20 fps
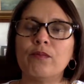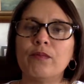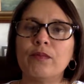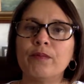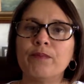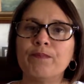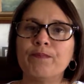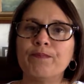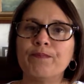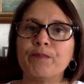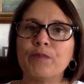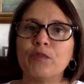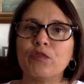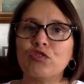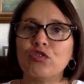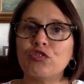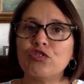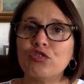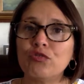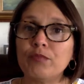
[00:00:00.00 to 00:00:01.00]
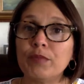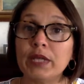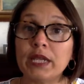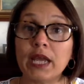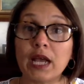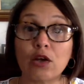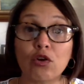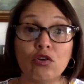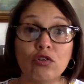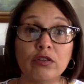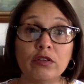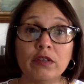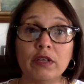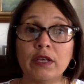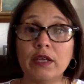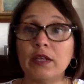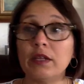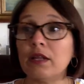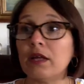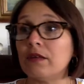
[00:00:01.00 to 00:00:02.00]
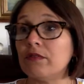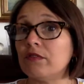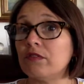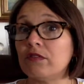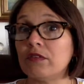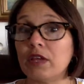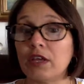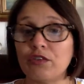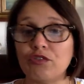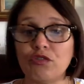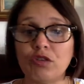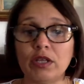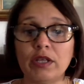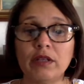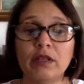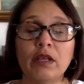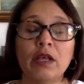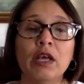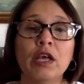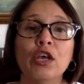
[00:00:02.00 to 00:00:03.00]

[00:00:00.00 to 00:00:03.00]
um, social media content and scheduling